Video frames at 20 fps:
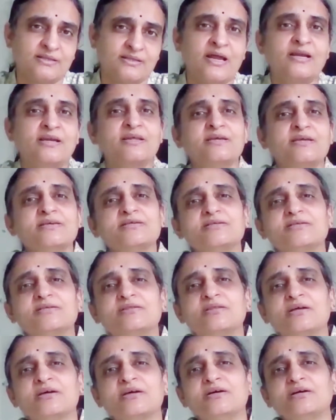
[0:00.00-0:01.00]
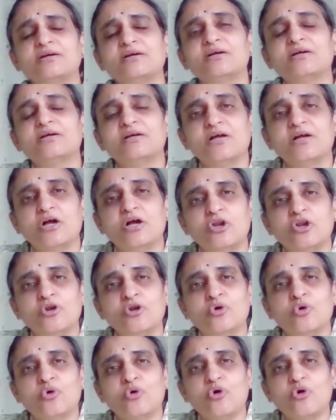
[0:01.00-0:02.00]
that is the
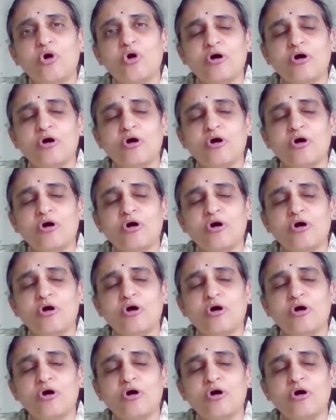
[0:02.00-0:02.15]
low